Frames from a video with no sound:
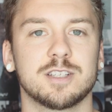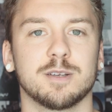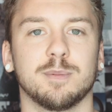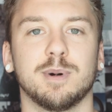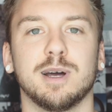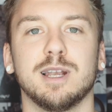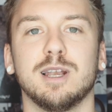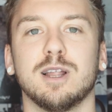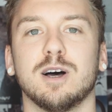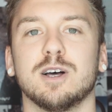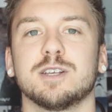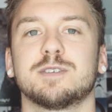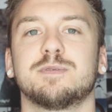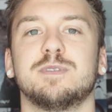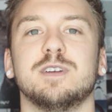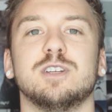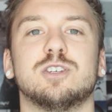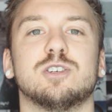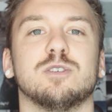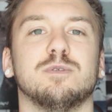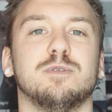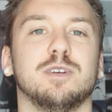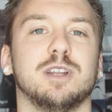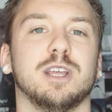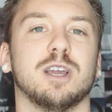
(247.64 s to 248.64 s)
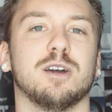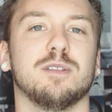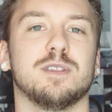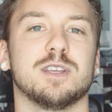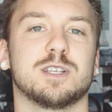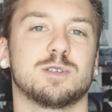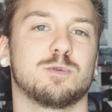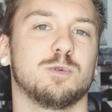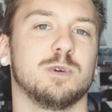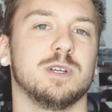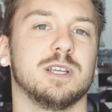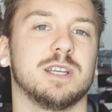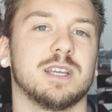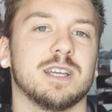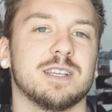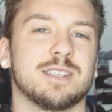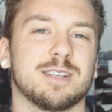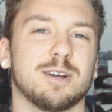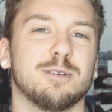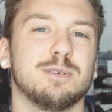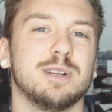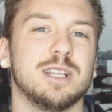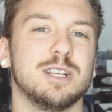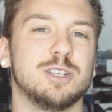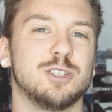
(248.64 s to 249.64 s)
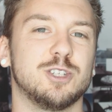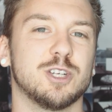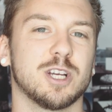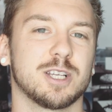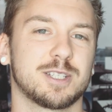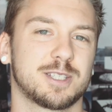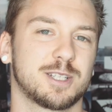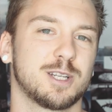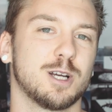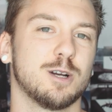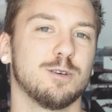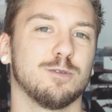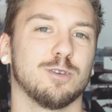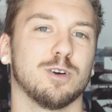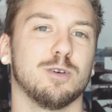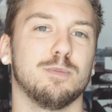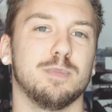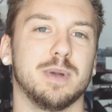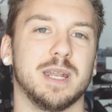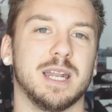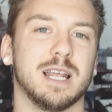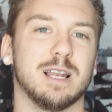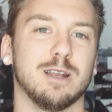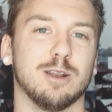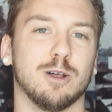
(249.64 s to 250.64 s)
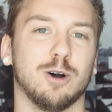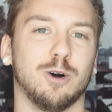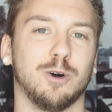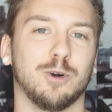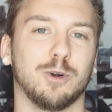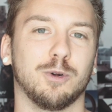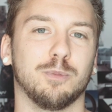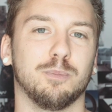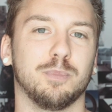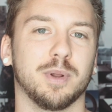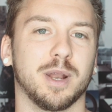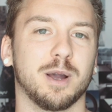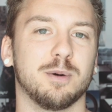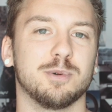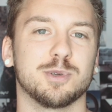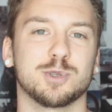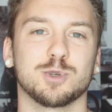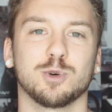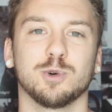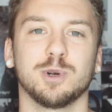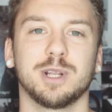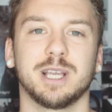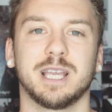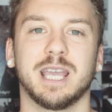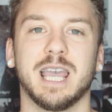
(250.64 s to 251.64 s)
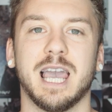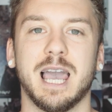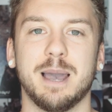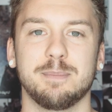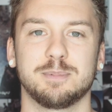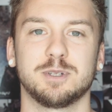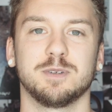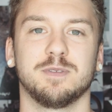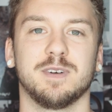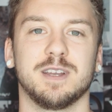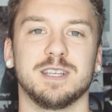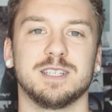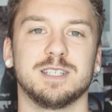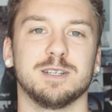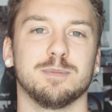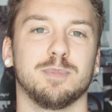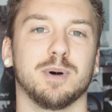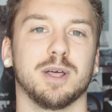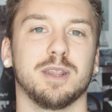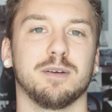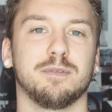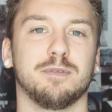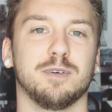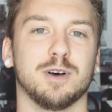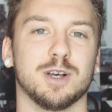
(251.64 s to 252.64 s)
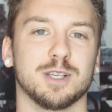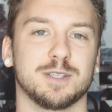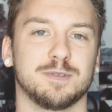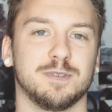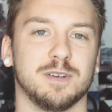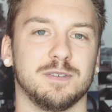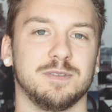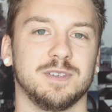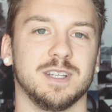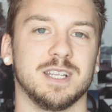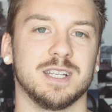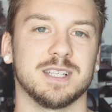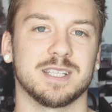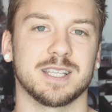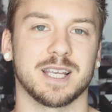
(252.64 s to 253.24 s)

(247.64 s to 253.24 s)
So my last featured video this week is only just over a minute long, but I was already captivated by the first 15